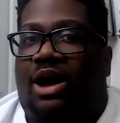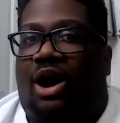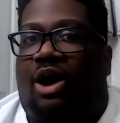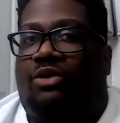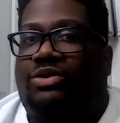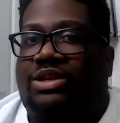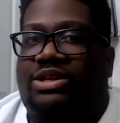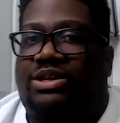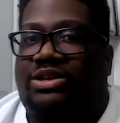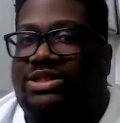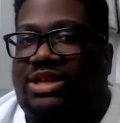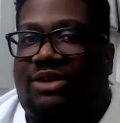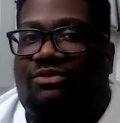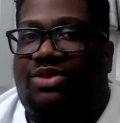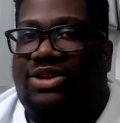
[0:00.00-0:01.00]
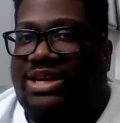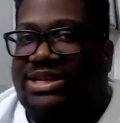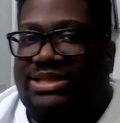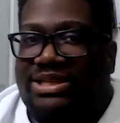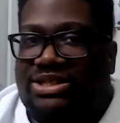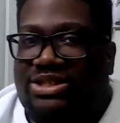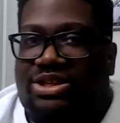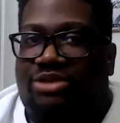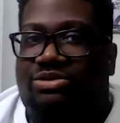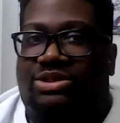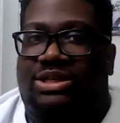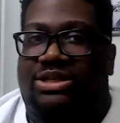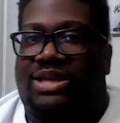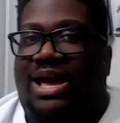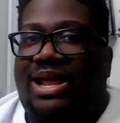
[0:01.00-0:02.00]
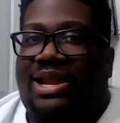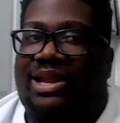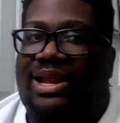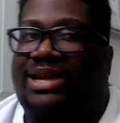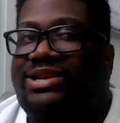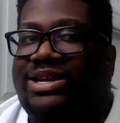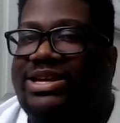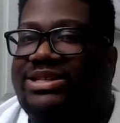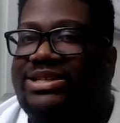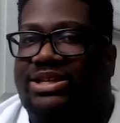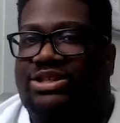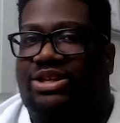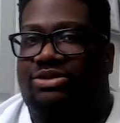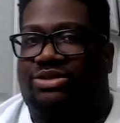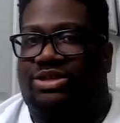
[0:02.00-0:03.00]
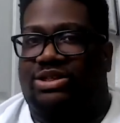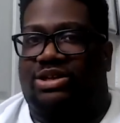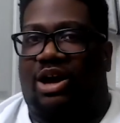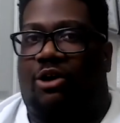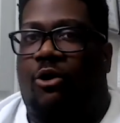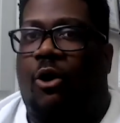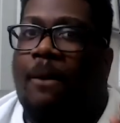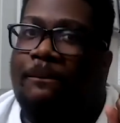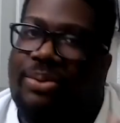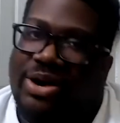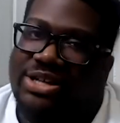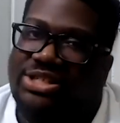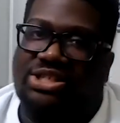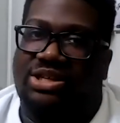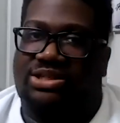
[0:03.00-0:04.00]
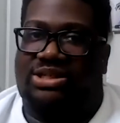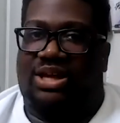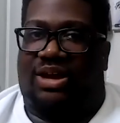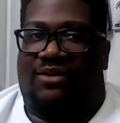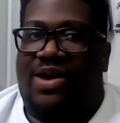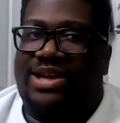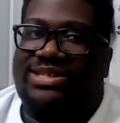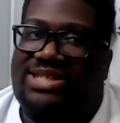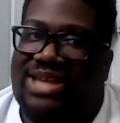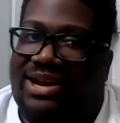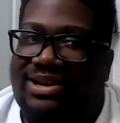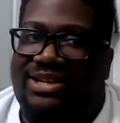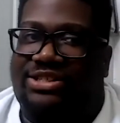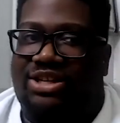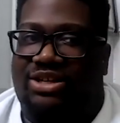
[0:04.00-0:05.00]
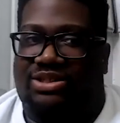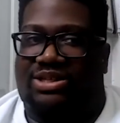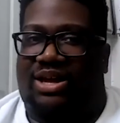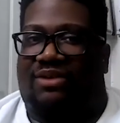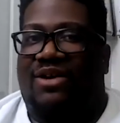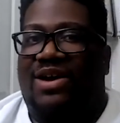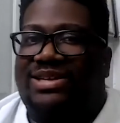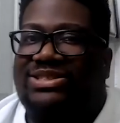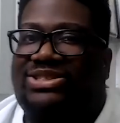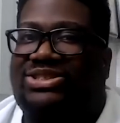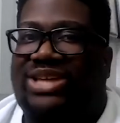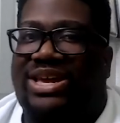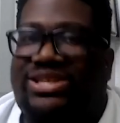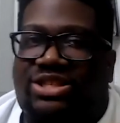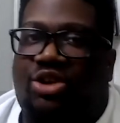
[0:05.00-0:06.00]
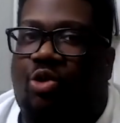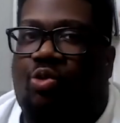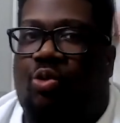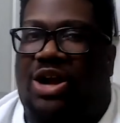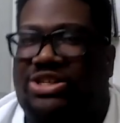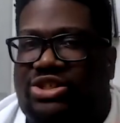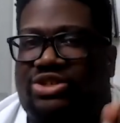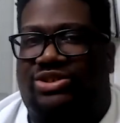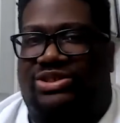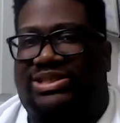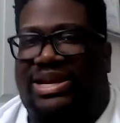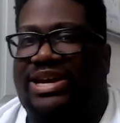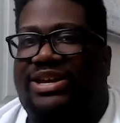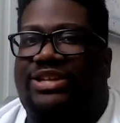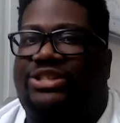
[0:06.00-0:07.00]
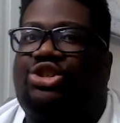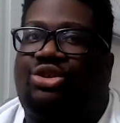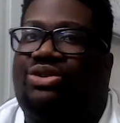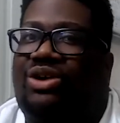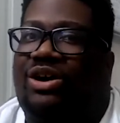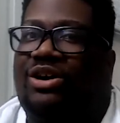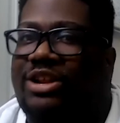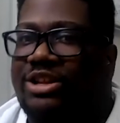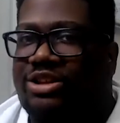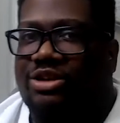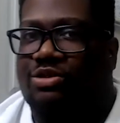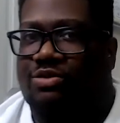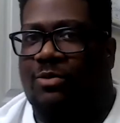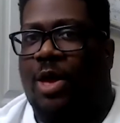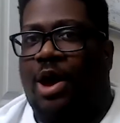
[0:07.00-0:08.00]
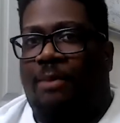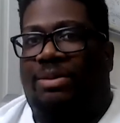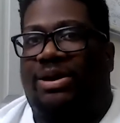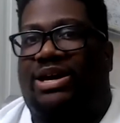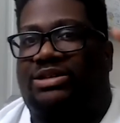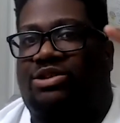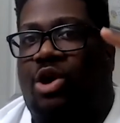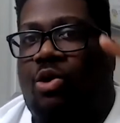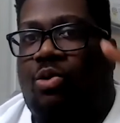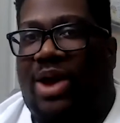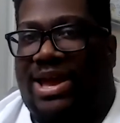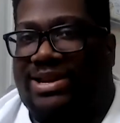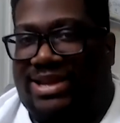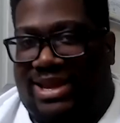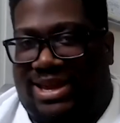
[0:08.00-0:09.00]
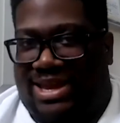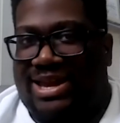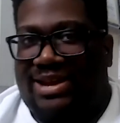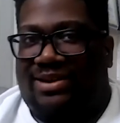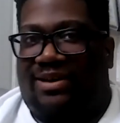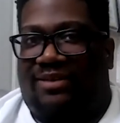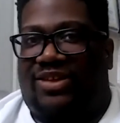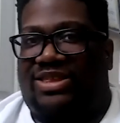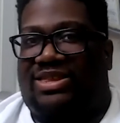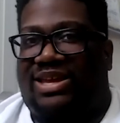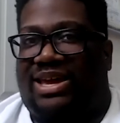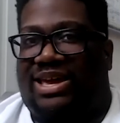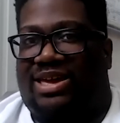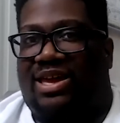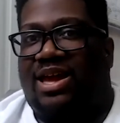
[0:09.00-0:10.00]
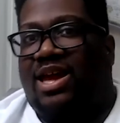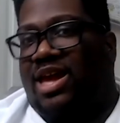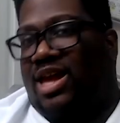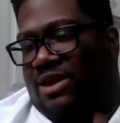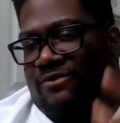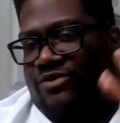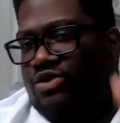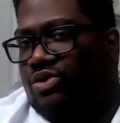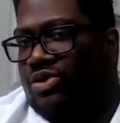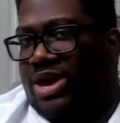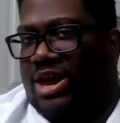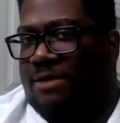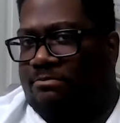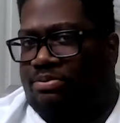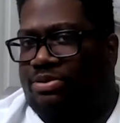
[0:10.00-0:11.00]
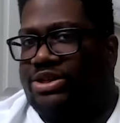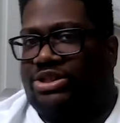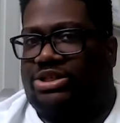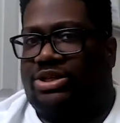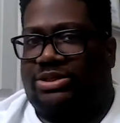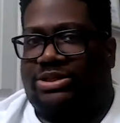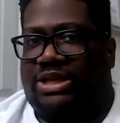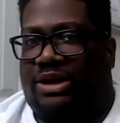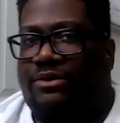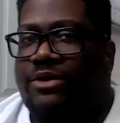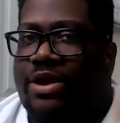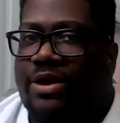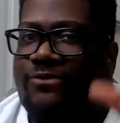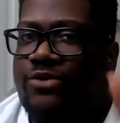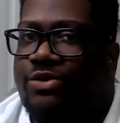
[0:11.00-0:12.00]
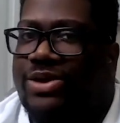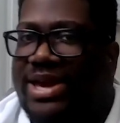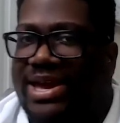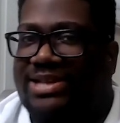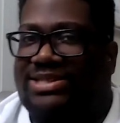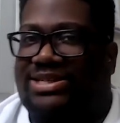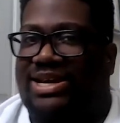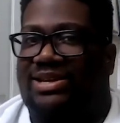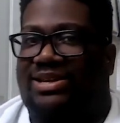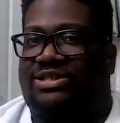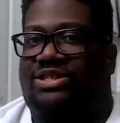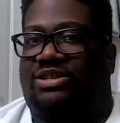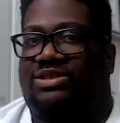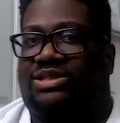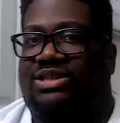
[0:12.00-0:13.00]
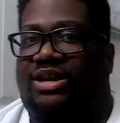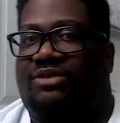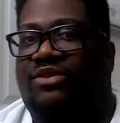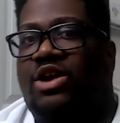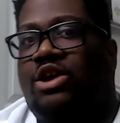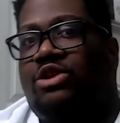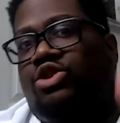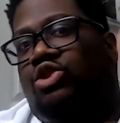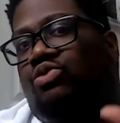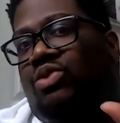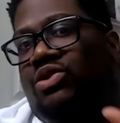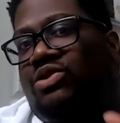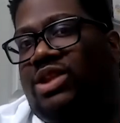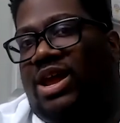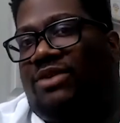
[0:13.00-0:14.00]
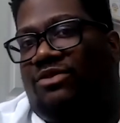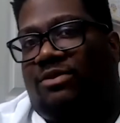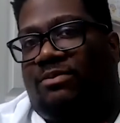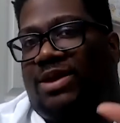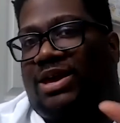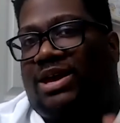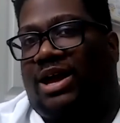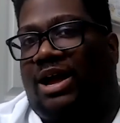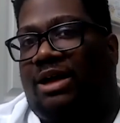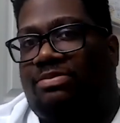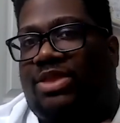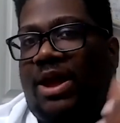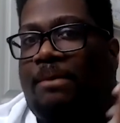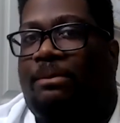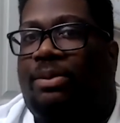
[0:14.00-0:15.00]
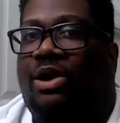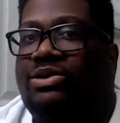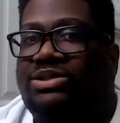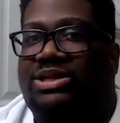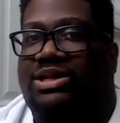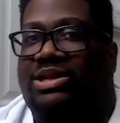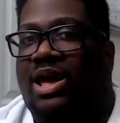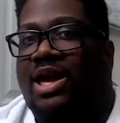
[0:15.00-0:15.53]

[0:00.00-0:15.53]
holding yourself with these excuses? Let these excuses go. Push yourself, challenge yourself, stick to what you say that you're gonna do. Because at the end of the day, if you can't push yourself, if you can't challenge yourself, you will never become that person